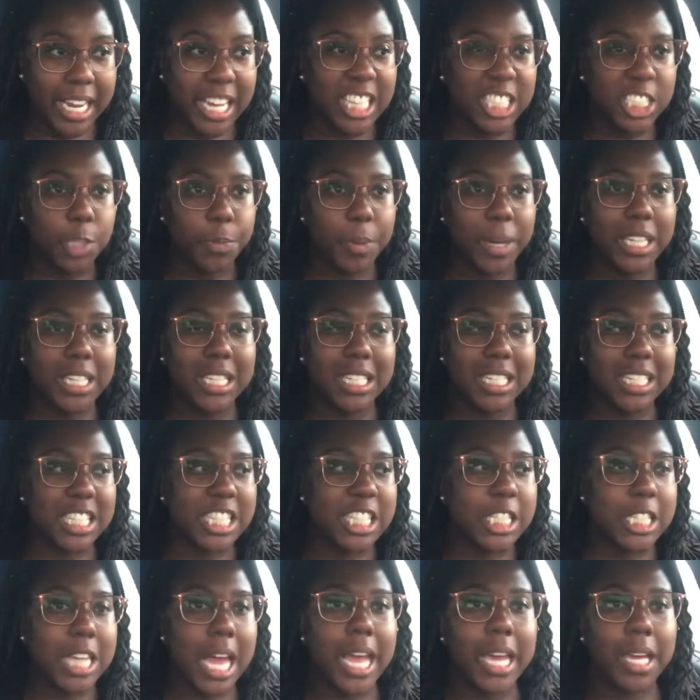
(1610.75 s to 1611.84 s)
expecting the
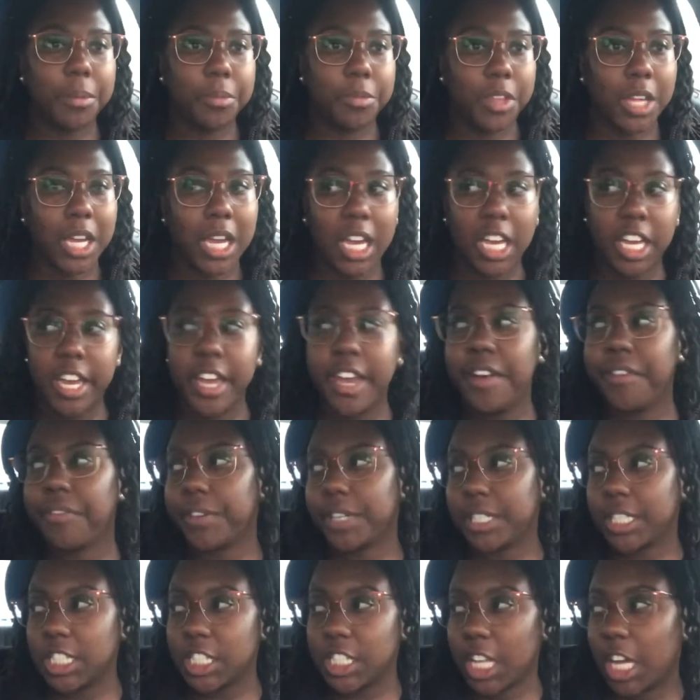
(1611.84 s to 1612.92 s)
same thing every
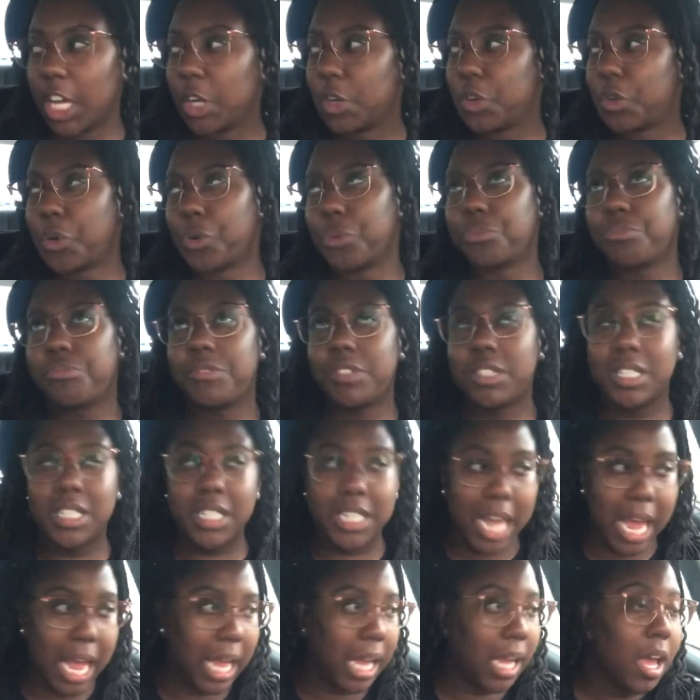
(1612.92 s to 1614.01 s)
single
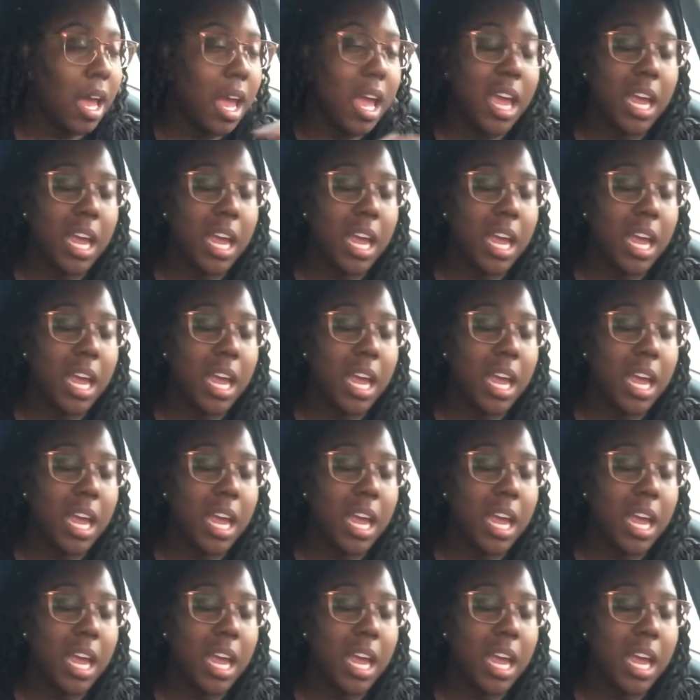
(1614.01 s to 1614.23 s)
day.